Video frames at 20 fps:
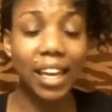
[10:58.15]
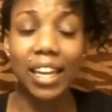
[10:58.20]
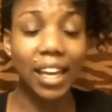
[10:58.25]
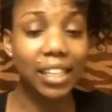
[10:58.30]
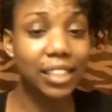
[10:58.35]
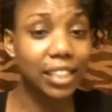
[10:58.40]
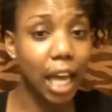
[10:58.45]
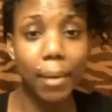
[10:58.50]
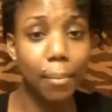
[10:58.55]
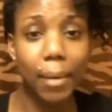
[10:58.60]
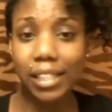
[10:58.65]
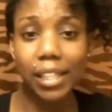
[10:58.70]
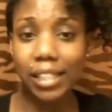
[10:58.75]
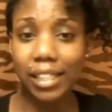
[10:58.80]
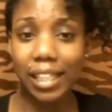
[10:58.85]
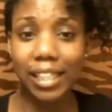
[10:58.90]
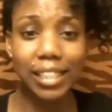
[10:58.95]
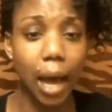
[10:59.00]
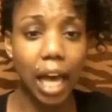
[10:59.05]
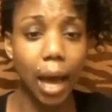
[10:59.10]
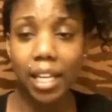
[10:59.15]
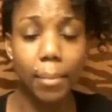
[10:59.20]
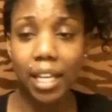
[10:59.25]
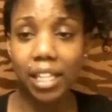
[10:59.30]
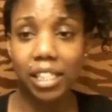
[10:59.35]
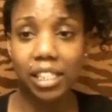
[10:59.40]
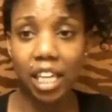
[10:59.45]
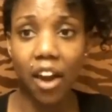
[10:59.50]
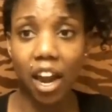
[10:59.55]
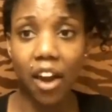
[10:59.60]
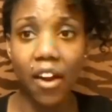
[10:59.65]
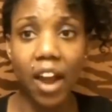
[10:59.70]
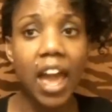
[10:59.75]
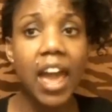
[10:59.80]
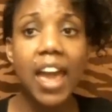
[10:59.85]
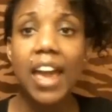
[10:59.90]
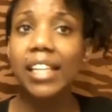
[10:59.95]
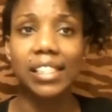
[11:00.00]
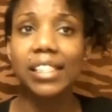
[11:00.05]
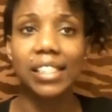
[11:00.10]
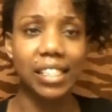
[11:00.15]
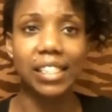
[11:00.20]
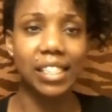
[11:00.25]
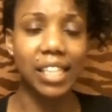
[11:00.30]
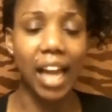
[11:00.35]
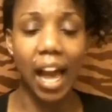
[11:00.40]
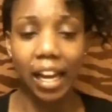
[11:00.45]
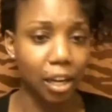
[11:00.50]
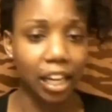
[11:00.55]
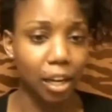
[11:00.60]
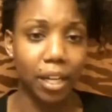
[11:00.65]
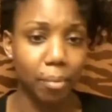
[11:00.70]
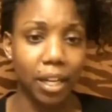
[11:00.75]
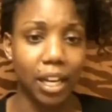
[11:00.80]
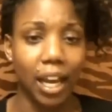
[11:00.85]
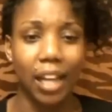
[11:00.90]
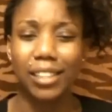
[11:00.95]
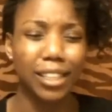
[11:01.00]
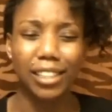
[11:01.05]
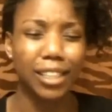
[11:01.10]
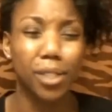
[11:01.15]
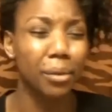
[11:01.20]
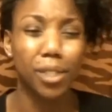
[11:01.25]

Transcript: The next time I see Tommy and Tierra, it's not gonna be nice.